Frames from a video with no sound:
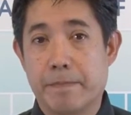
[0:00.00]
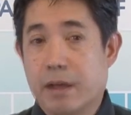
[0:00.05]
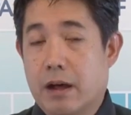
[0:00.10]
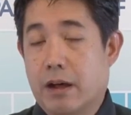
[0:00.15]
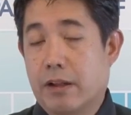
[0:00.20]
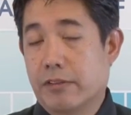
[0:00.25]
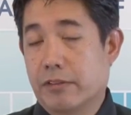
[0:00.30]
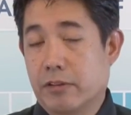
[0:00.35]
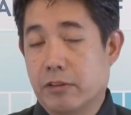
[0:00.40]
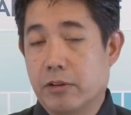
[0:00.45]

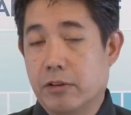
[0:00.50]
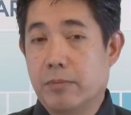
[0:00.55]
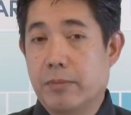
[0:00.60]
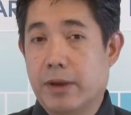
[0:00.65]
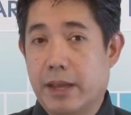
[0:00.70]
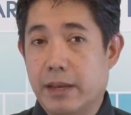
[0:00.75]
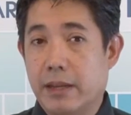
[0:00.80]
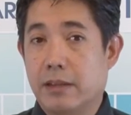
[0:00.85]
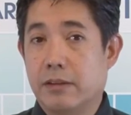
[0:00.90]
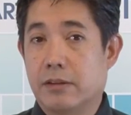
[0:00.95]
Also, you
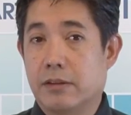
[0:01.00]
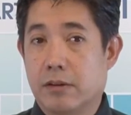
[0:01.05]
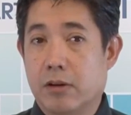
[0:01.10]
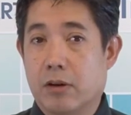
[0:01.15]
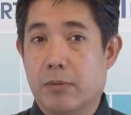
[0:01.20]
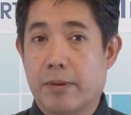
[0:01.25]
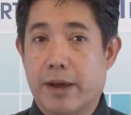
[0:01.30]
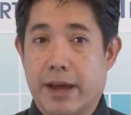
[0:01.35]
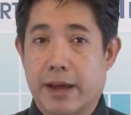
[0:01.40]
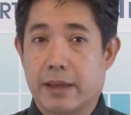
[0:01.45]
may need to go
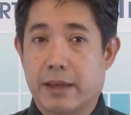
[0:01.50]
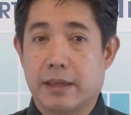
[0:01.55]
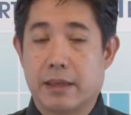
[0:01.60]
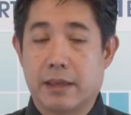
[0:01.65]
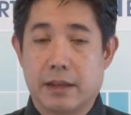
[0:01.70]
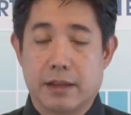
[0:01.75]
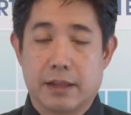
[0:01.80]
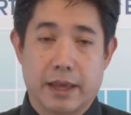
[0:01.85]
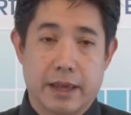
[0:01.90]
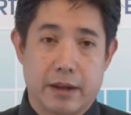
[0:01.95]
back
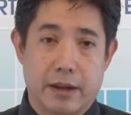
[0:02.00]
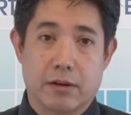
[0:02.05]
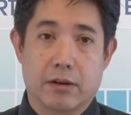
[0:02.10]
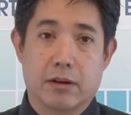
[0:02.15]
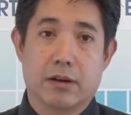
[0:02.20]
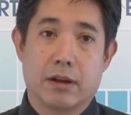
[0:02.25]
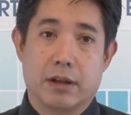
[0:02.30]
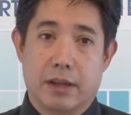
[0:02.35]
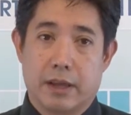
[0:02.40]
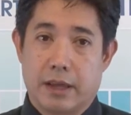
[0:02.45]
in later
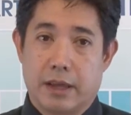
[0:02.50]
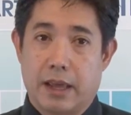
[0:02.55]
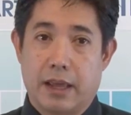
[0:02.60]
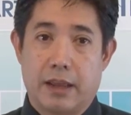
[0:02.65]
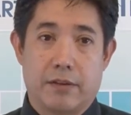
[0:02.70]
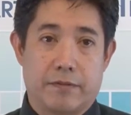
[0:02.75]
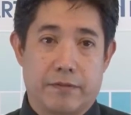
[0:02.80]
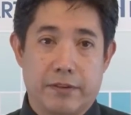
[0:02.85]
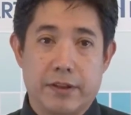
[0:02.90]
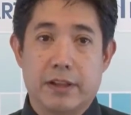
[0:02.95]

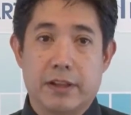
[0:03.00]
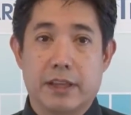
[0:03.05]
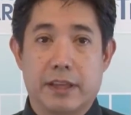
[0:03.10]
and fill